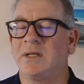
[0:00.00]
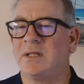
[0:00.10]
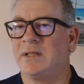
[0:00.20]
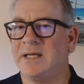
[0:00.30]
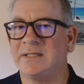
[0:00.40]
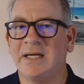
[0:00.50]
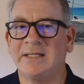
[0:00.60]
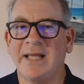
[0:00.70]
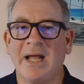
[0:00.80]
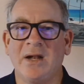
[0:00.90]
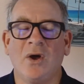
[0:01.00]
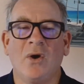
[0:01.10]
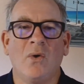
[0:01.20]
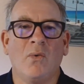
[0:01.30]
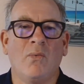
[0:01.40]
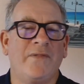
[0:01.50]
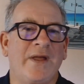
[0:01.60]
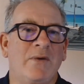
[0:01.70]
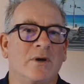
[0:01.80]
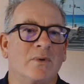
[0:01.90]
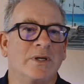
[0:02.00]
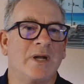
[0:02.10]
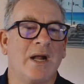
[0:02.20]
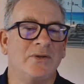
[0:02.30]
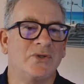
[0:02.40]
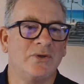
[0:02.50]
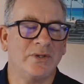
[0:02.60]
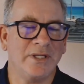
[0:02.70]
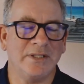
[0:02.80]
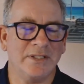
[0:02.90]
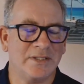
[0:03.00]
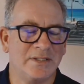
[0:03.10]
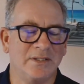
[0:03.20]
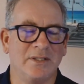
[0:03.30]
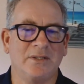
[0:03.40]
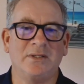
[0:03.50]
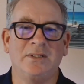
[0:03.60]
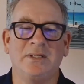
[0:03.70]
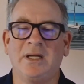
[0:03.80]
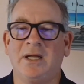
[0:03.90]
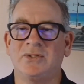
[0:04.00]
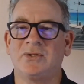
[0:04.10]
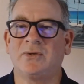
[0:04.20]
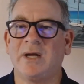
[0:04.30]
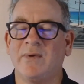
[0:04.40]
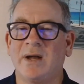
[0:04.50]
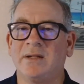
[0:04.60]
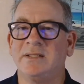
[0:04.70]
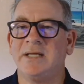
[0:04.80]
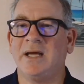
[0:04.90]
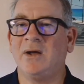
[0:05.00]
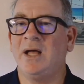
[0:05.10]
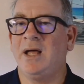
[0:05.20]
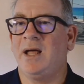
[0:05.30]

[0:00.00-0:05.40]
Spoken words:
things like that. One thing we're working on internally, and this is the little story I wanted to tell,